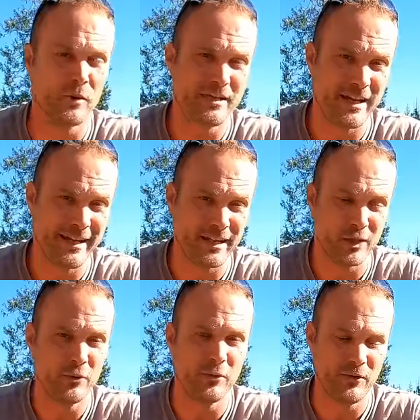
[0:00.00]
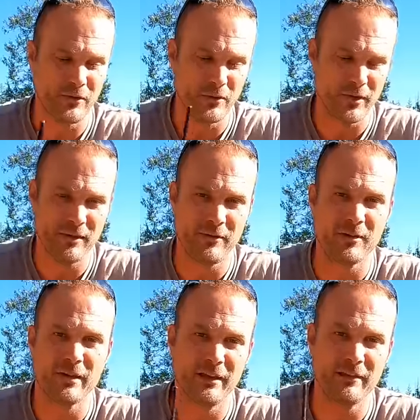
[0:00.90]
which includes your F
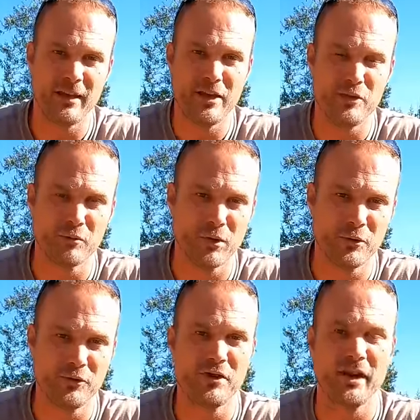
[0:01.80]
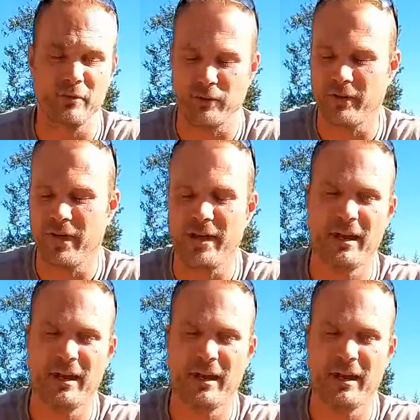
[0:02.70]
R S and your M U R S channels.